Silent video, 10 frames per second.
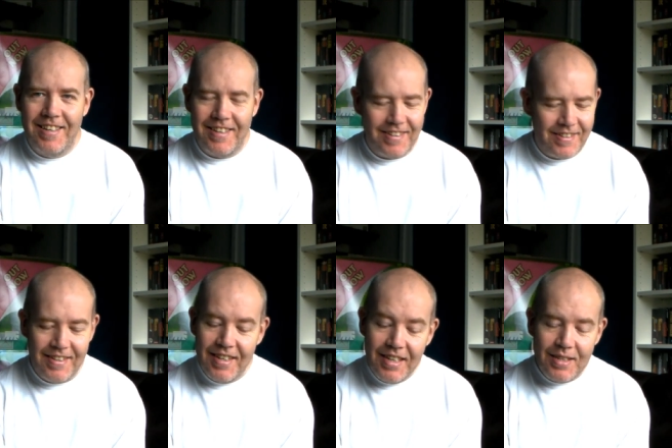I'll
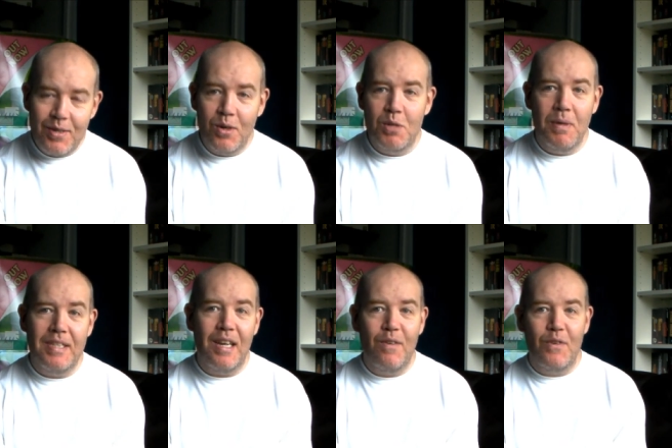torture
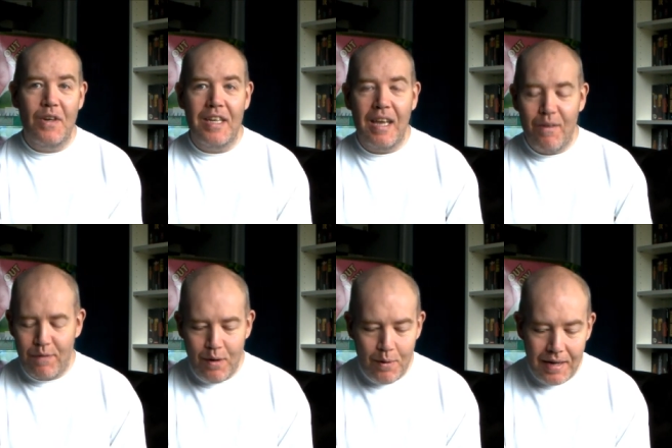myself trying to get
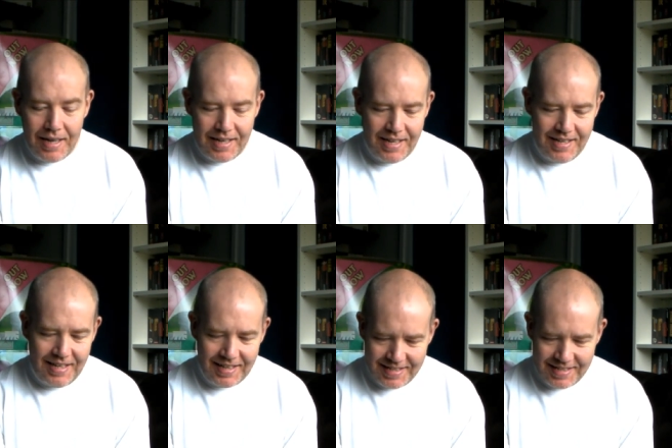through it.